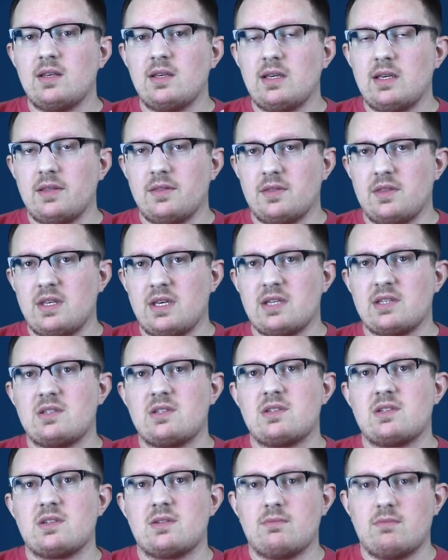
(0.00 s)
in
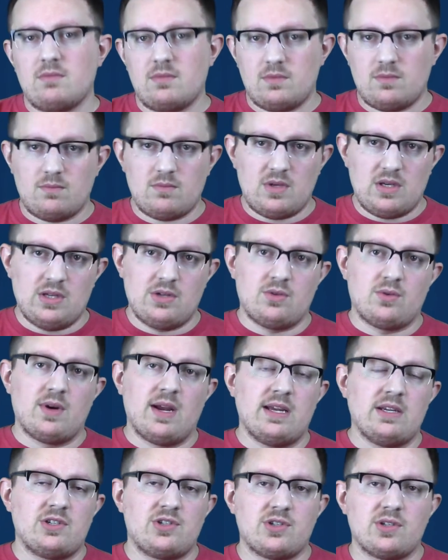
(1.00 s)
this
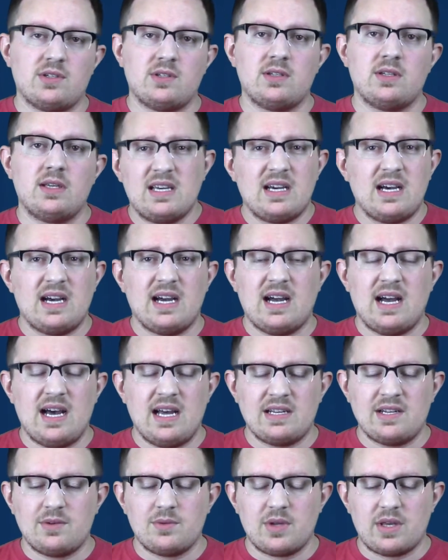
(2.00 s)
iteration. I
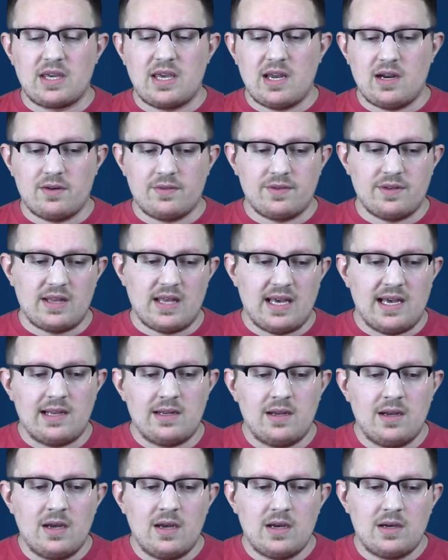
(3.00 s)
didn't really care for that.
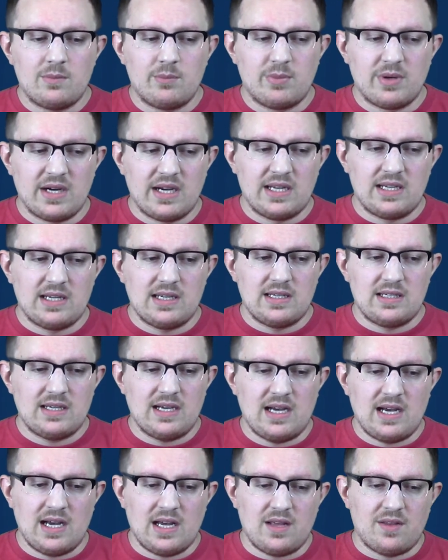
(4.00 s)
But
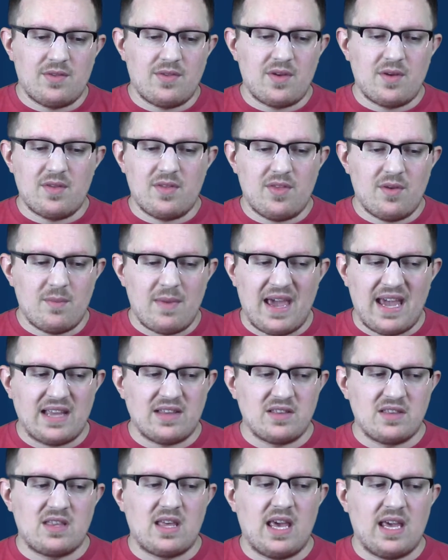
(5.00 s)
the
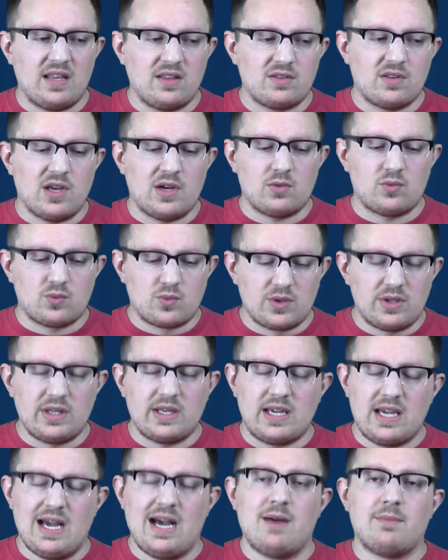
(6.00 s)
main thing that really
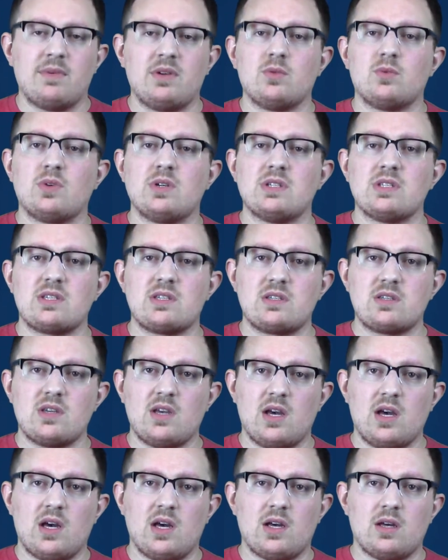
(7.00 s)
got me was
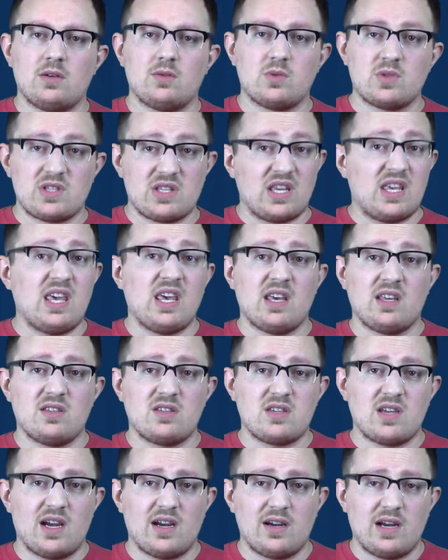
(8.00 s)
the
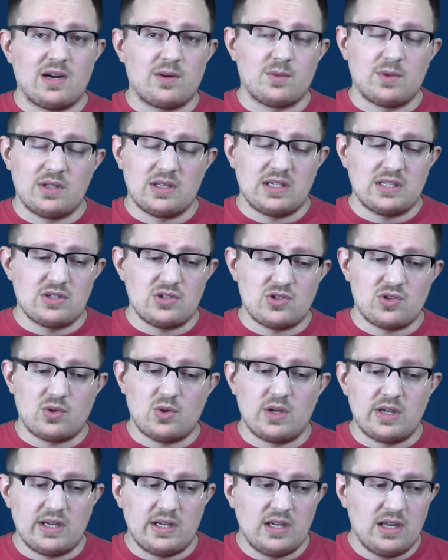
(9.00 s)
kids. I really
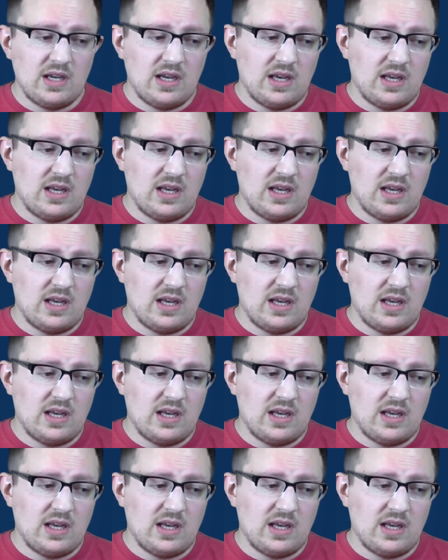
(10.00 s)
enjoyed